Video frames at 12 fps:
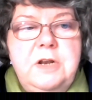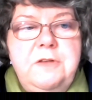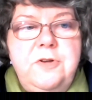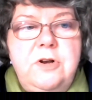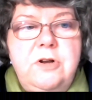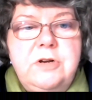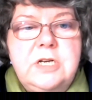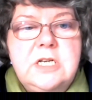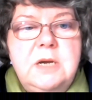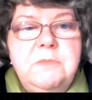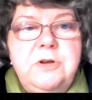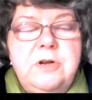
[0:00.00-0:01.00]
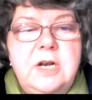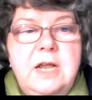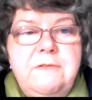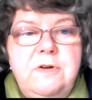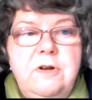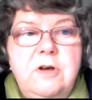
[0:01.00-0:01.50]
And if you look it up, you can
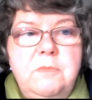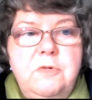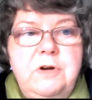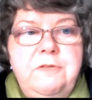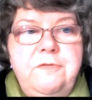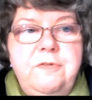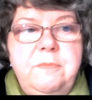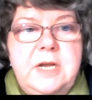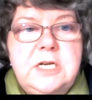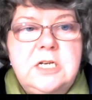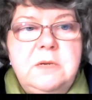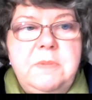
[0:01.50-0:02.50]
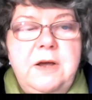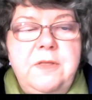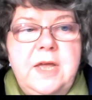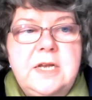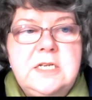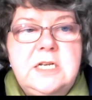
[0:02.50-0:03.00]
have a lot more information about that.